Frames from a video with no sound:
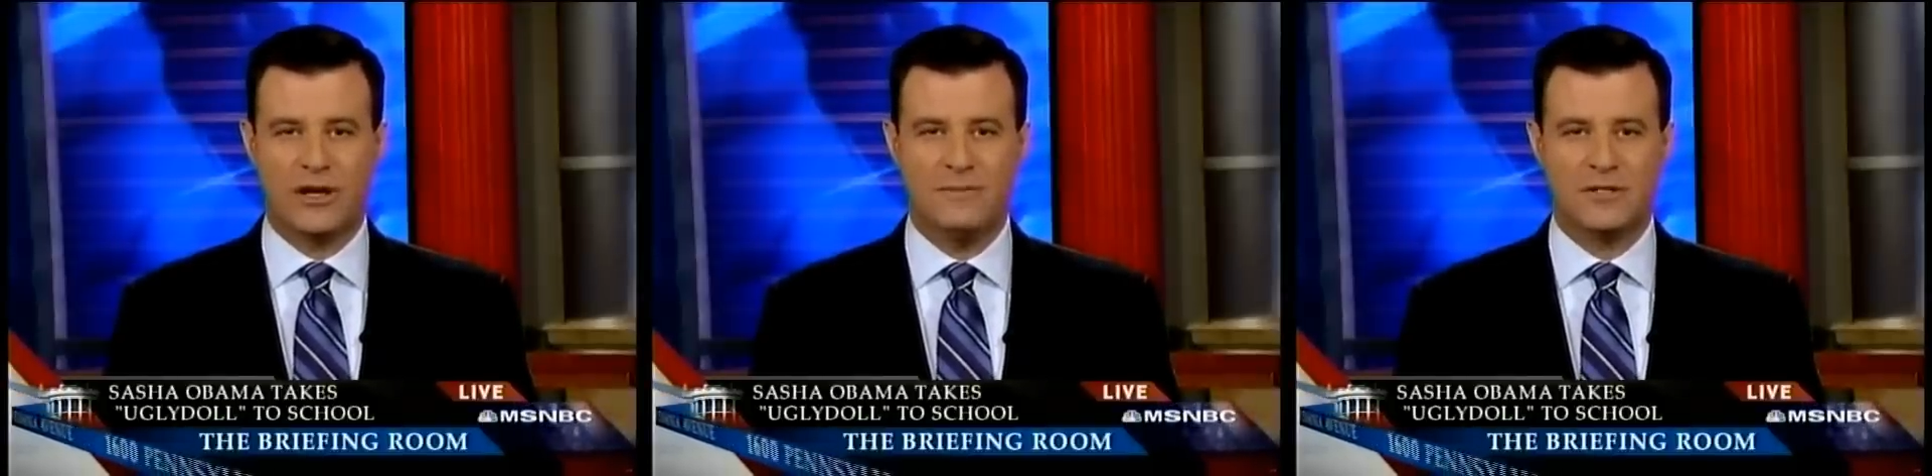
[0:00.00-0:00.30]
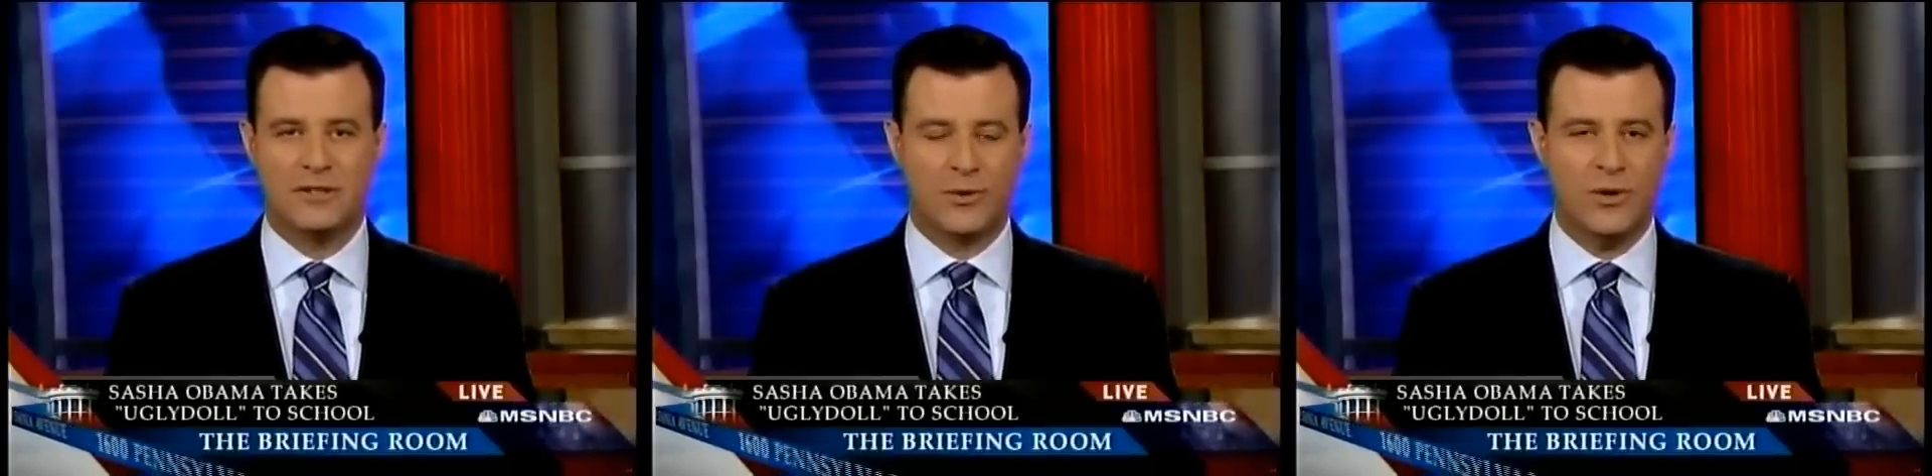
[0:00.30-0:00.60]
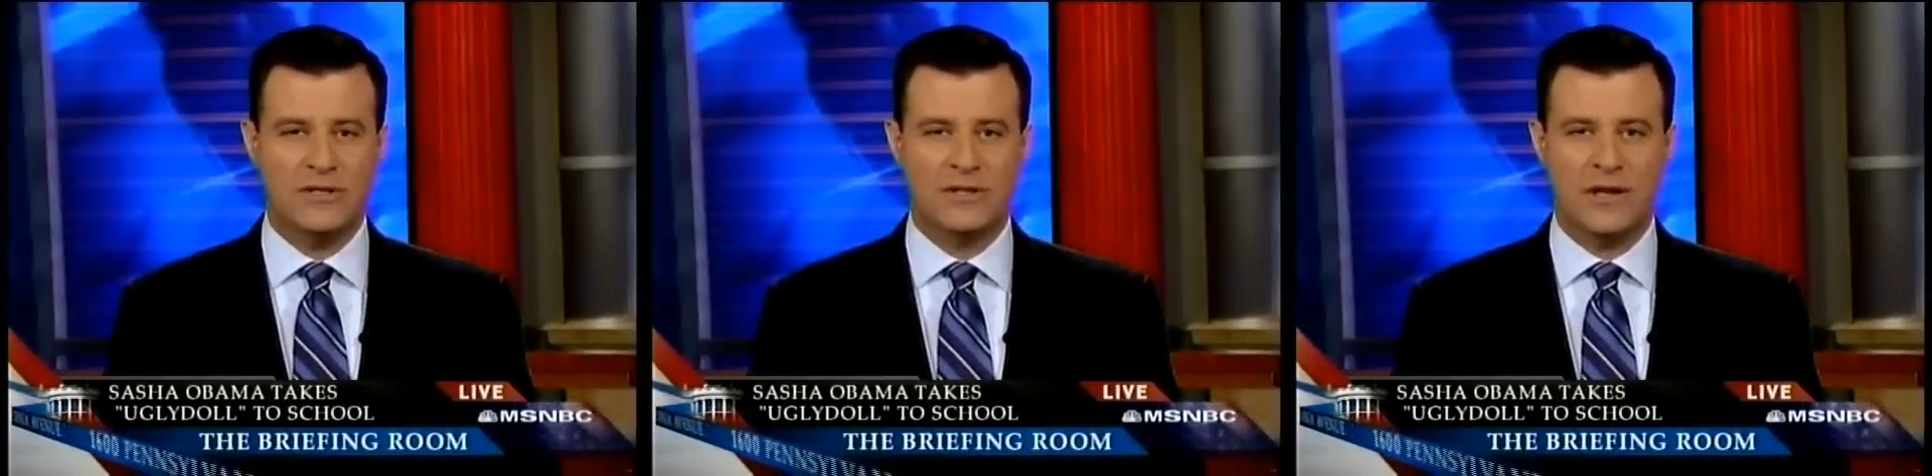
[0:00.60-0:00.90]
comes to
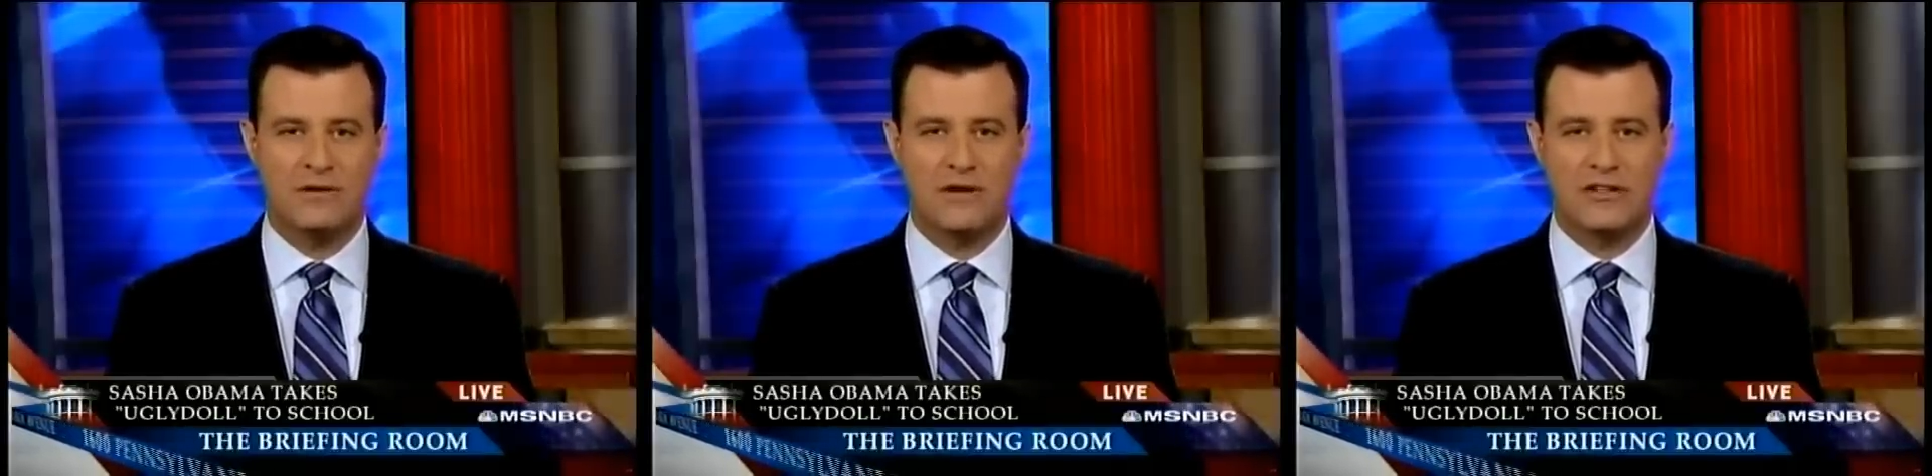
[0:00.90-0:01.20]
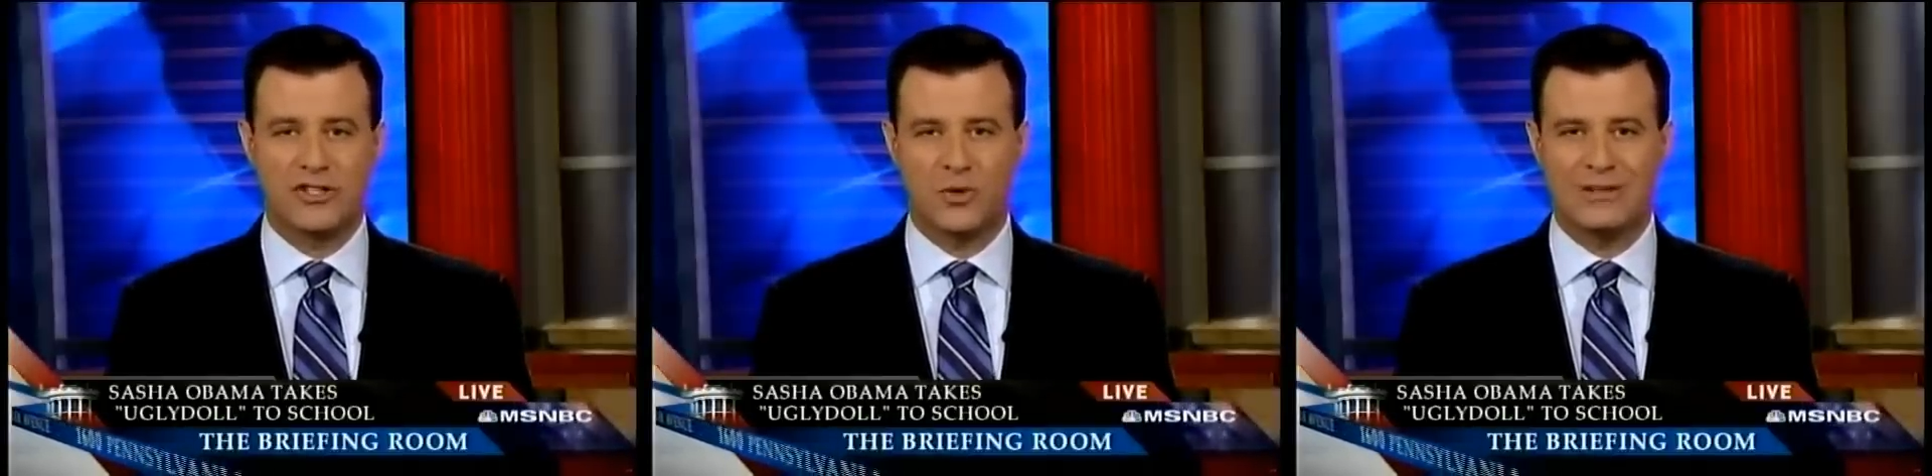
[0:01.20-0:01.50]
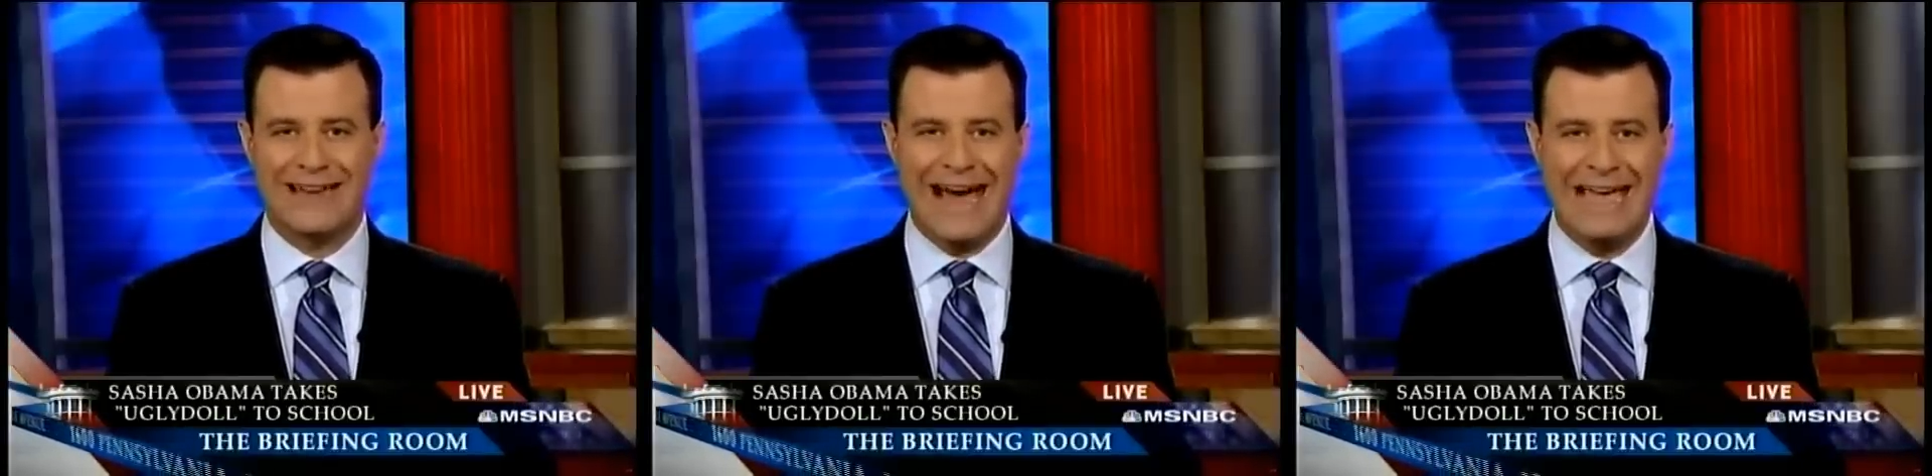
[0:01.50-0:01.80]
toys and other
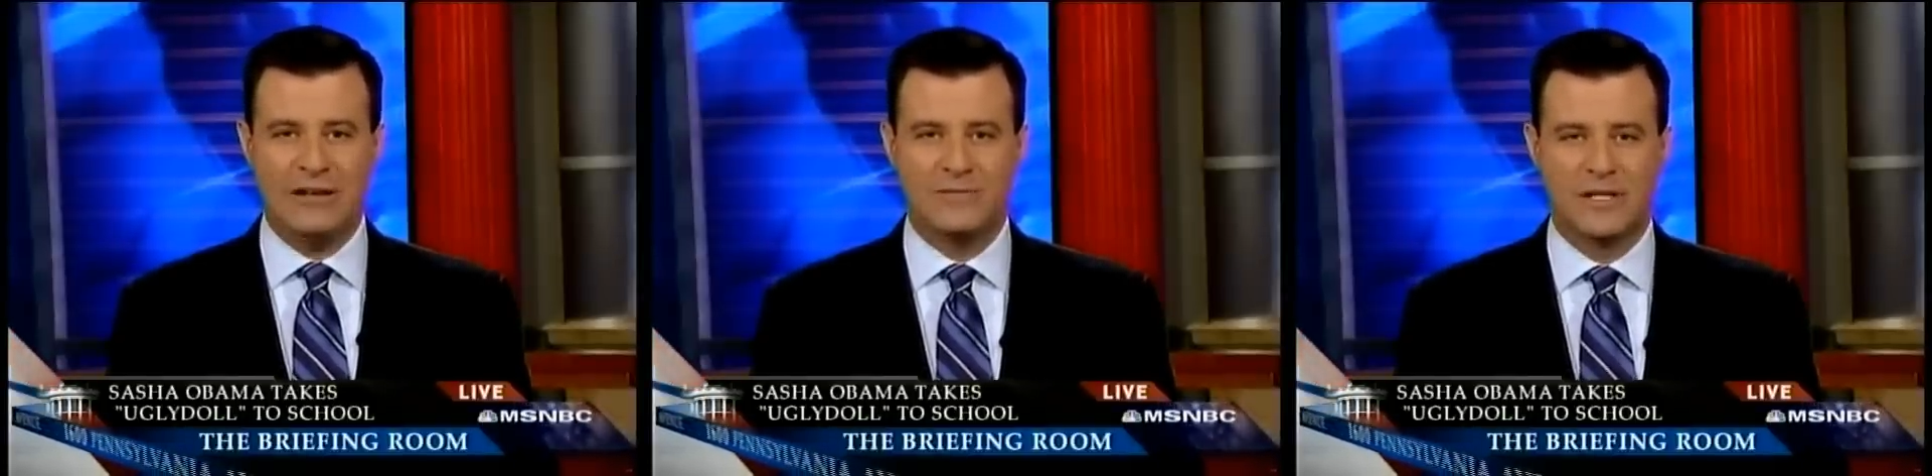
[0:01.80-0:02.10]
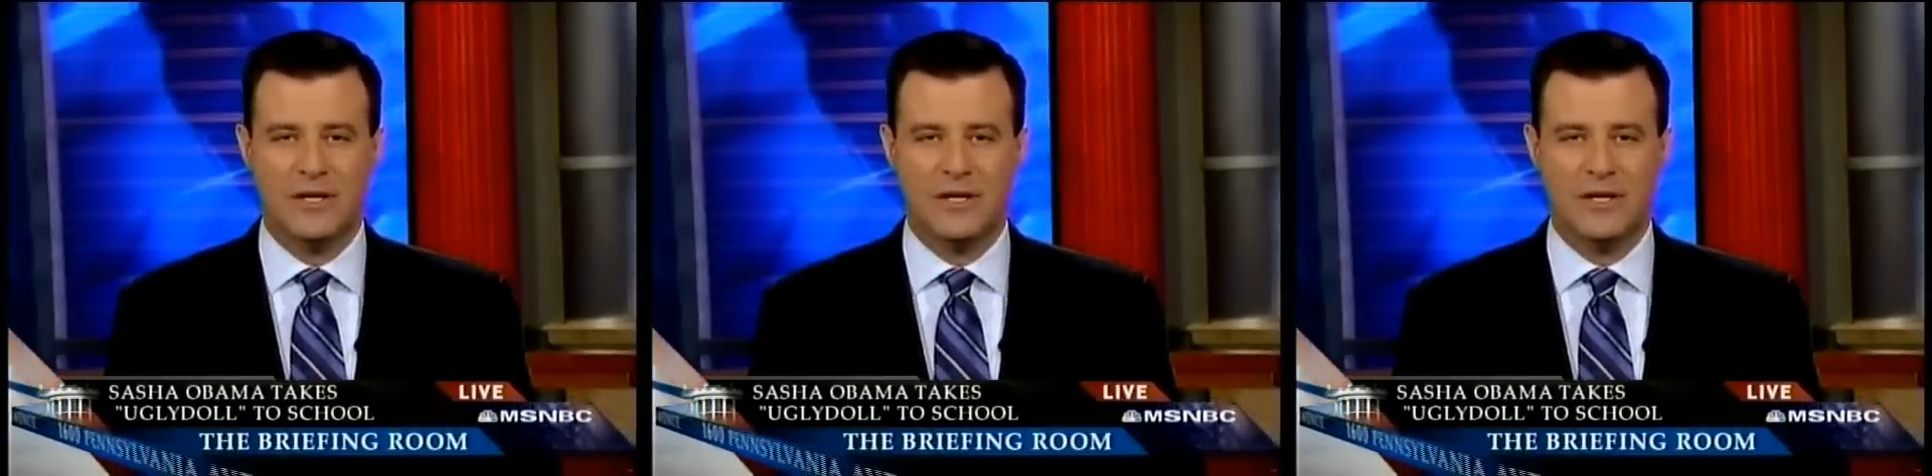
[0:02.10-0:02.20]
assorted items.